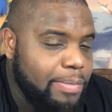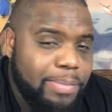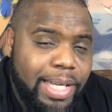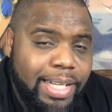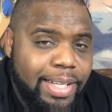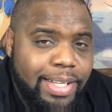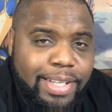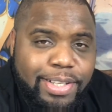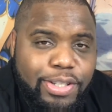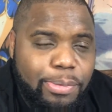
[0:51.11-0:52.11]
I've made
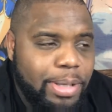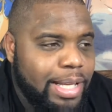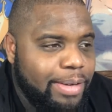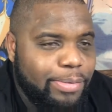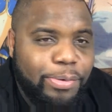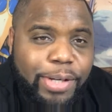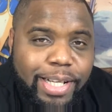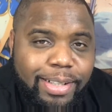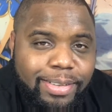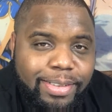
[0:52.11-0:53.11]
so many
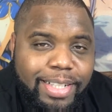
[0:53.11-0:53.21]
real